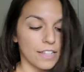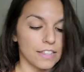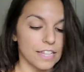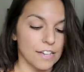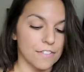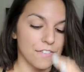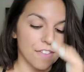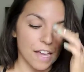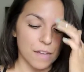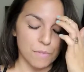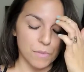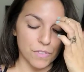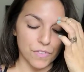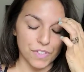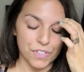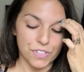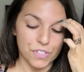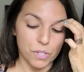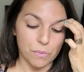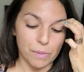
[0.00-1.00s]
I love that
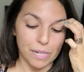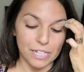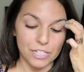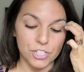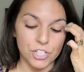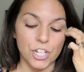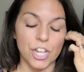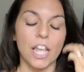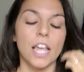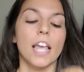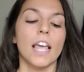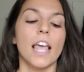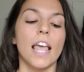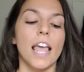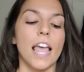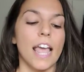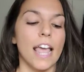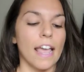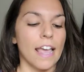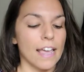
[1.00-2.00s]
movie so much.
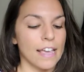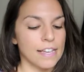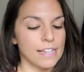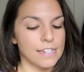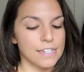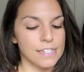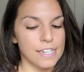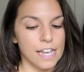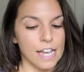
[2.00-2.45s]
And